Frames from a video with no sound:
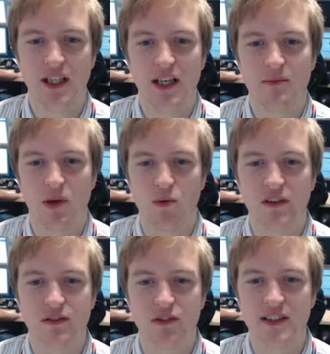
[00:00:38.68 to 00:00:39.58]
but
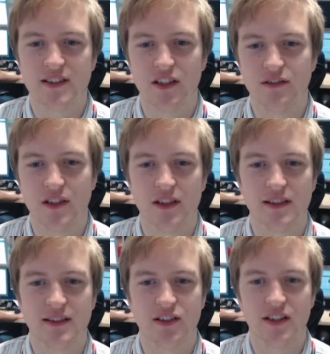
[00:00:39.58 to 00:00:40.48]
weather runs overnight
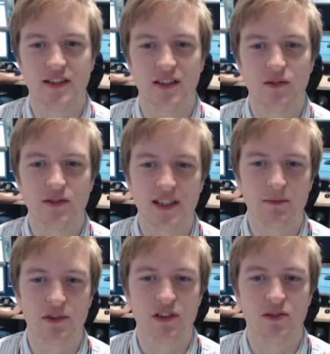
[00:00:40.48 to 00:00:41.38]
suggest that
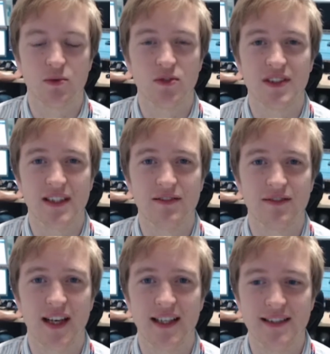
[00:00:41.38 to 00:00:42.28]
temperatures will stay
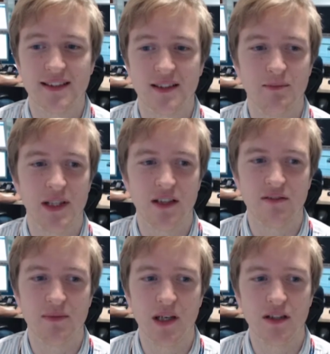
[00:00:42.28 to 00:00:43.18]
flat into the middle of
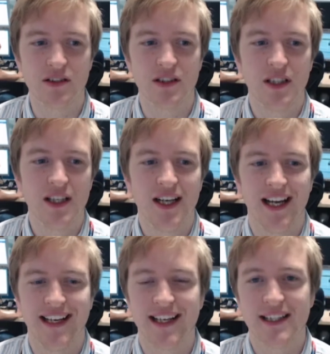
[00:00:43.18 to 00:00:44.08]
March
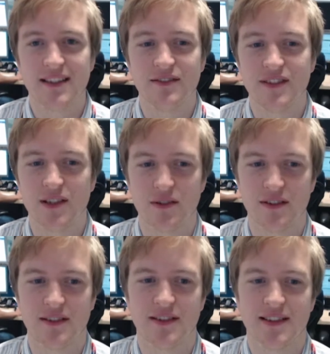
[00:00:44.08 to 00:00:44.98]
and negative delta
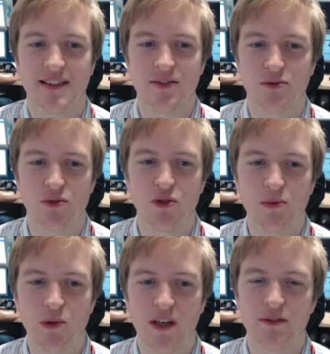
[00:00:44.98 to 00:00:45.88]
to seasonal
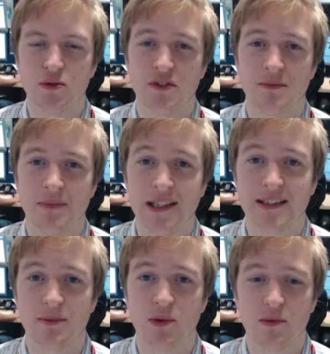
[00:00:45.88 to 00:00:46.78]
normal levels that may
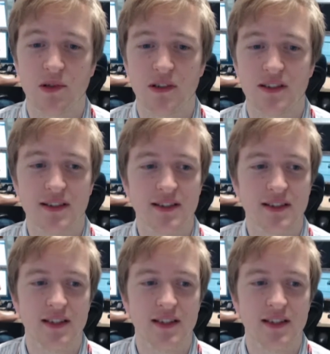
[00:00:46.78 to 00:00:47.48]
support prices.